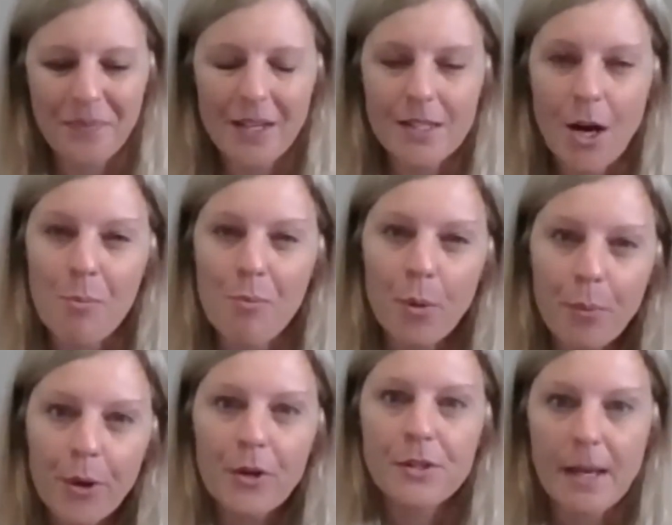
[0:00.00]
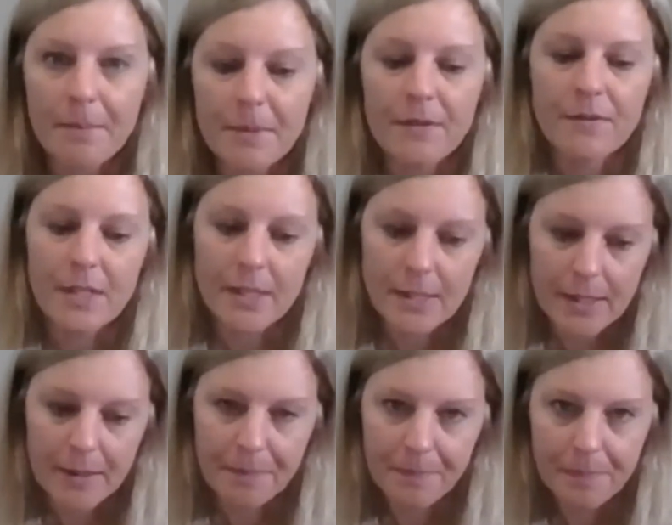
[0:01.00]
is our proprioceptive
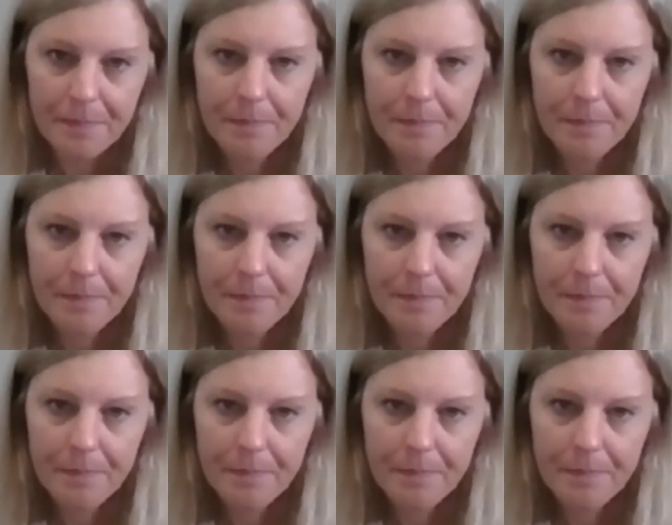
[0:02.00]
system.